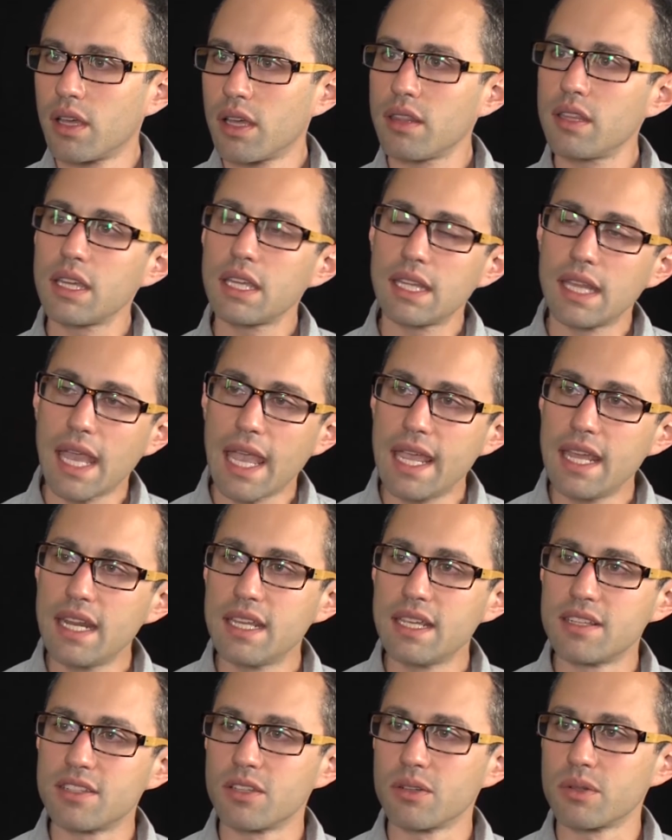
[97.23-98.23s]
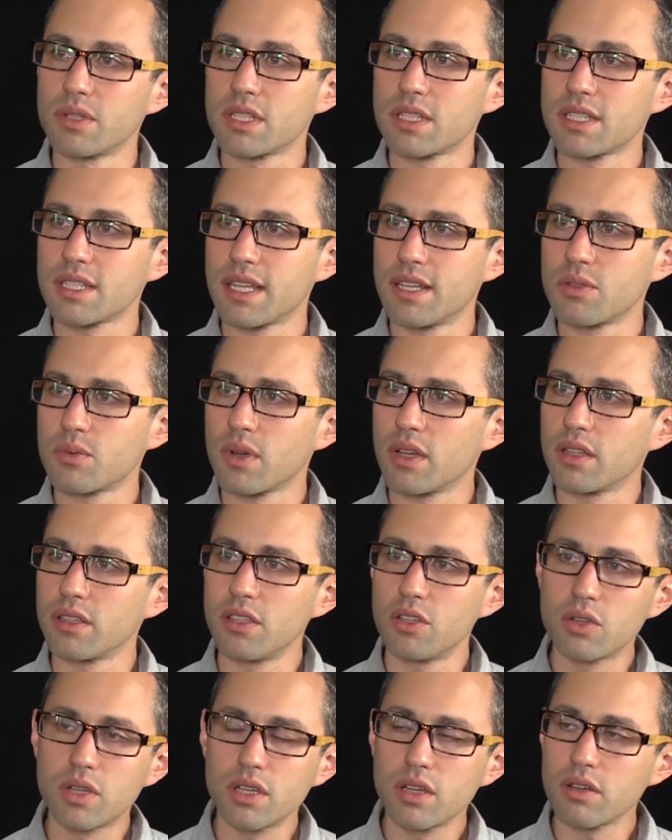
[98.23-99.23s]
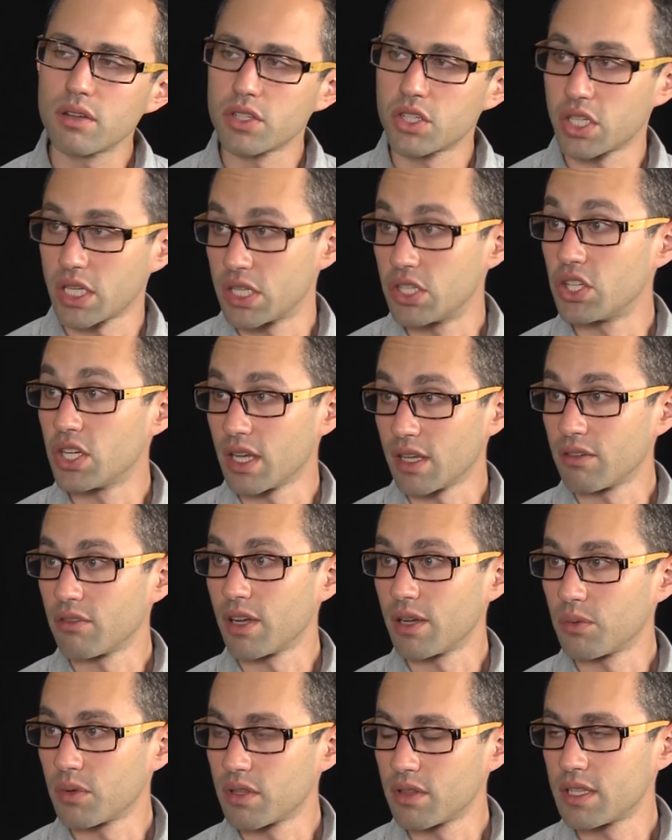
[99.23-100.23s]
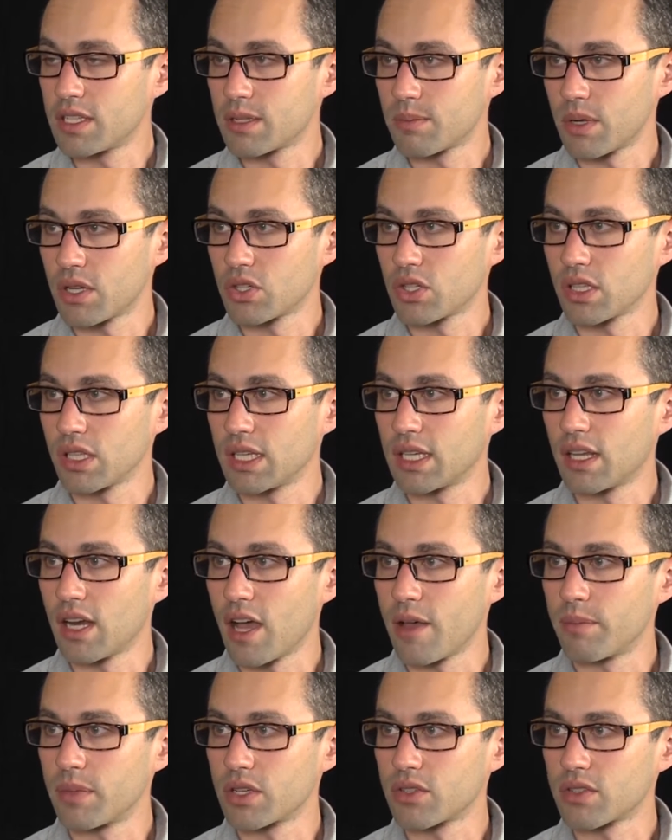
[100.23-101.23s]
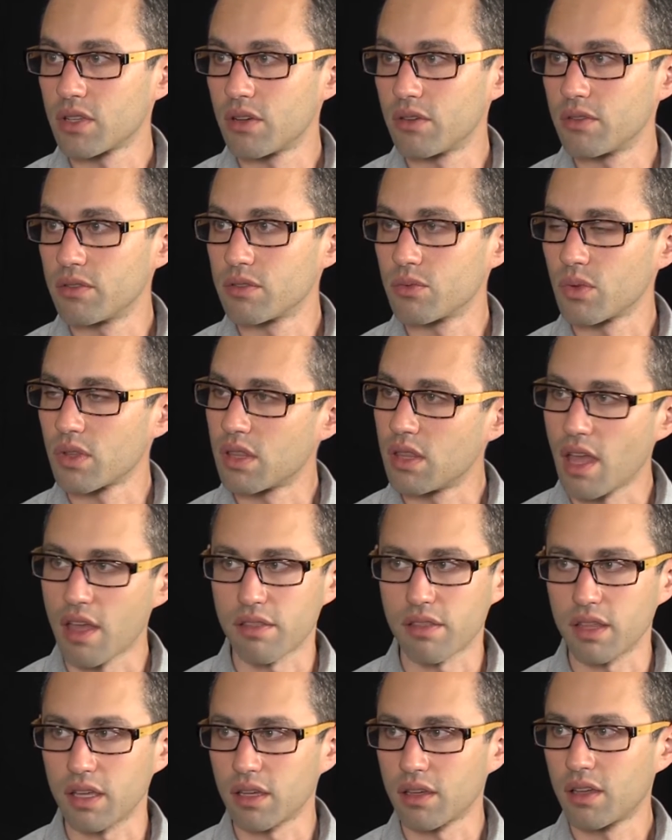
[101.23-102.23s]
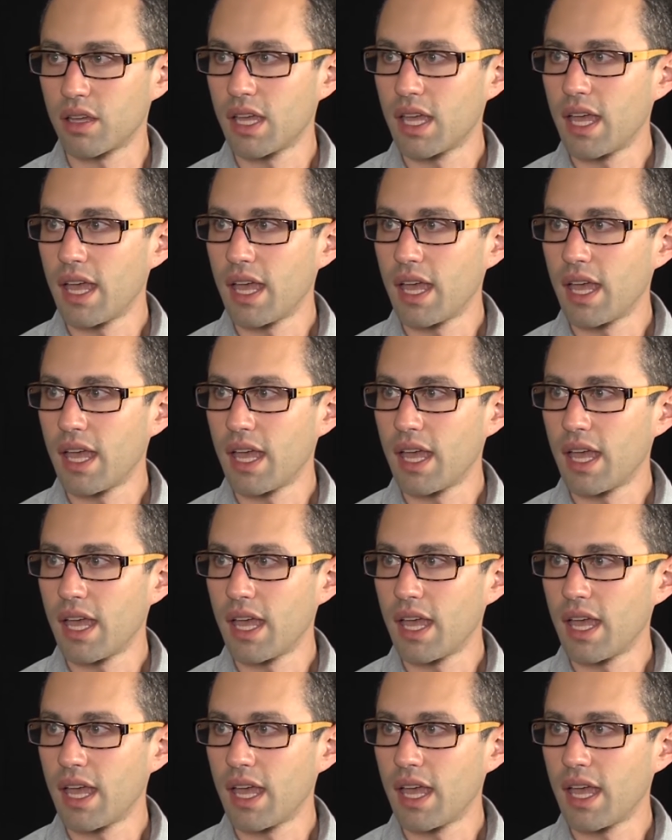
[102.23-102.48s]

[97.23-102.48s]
I think in the 80s there was a sense, well, you can go to Shenzhen, right, one of these special economic zones, with nothing,